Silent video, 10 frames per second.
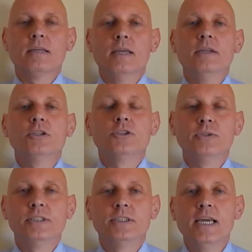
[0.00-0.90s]
industry
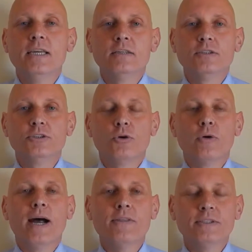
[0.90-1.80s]
standards or
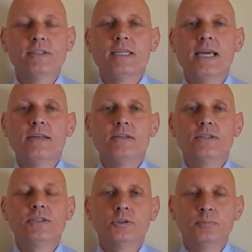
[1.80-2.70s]
other
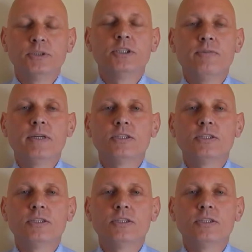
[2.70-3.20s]
standards specific